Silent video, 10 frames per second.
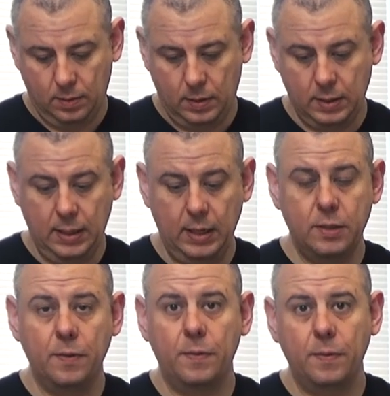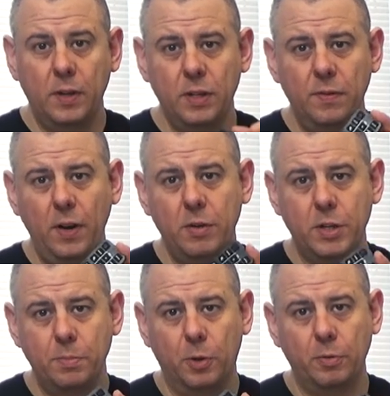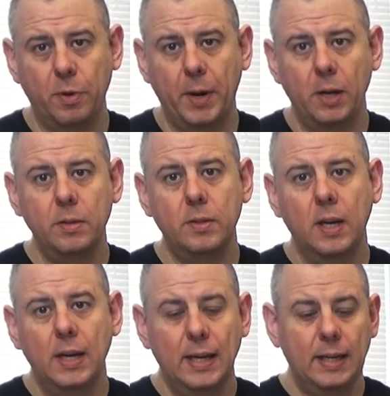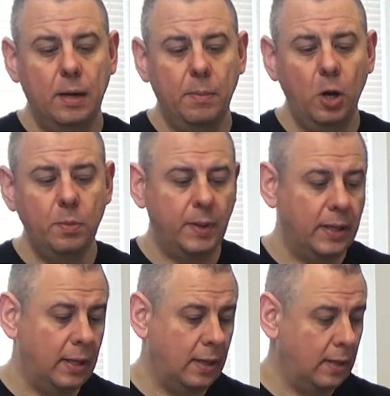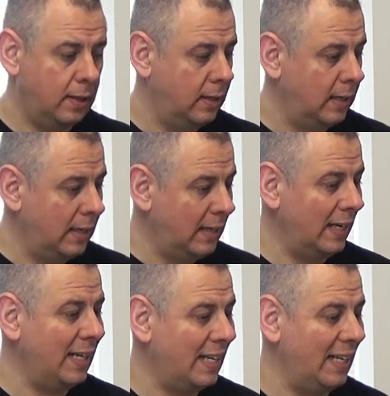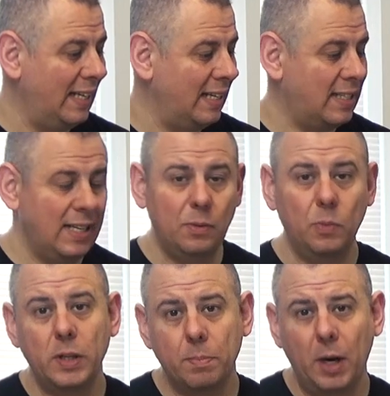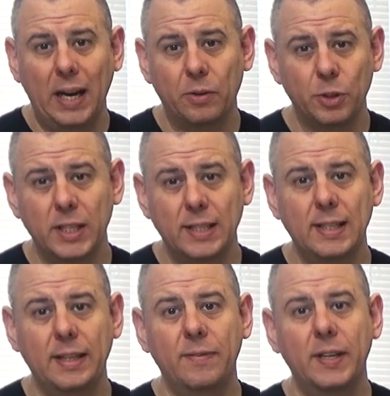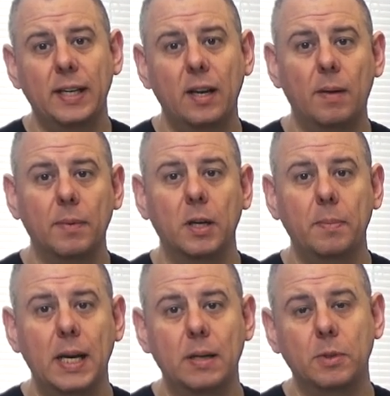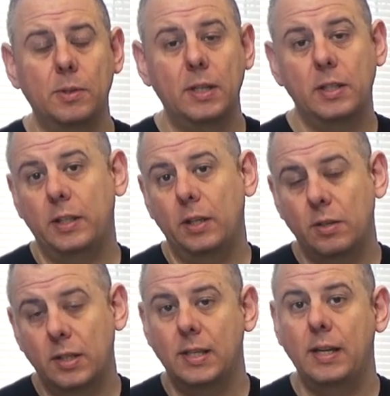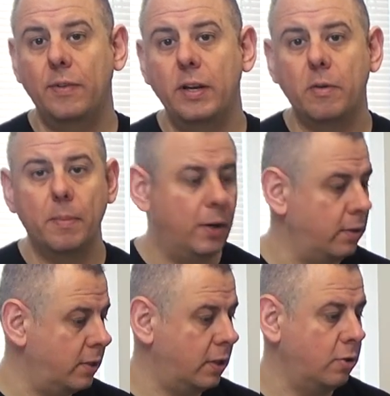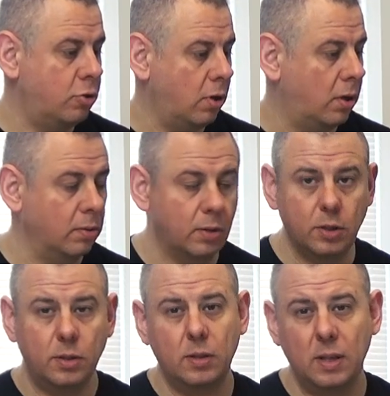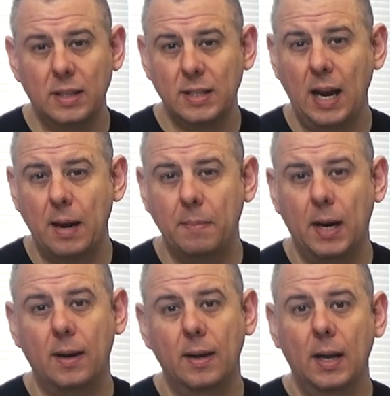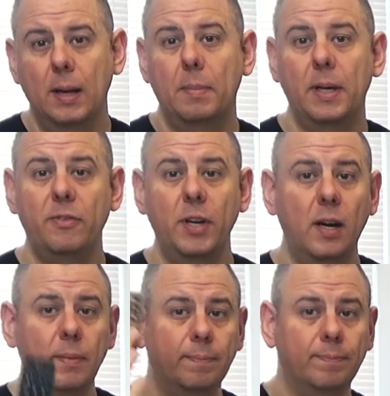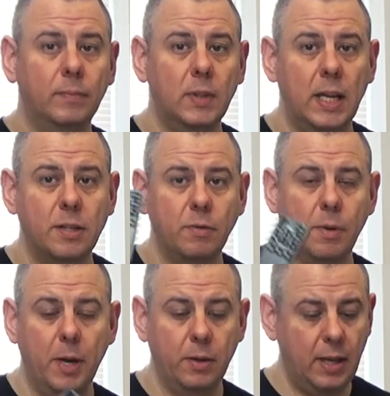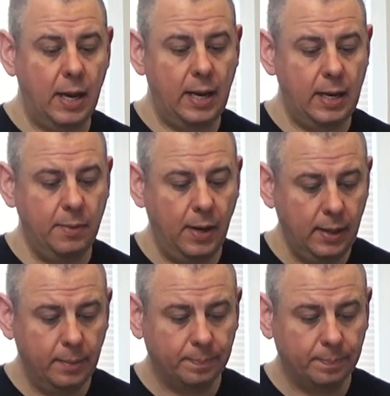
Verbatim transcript: You can see it's a, it's a very small remote. Now I'm hoping that linking this in with my LG TV, I'm going to be able to actually use the TV remote to control the, the bar. But if not, there's the remote there anyway.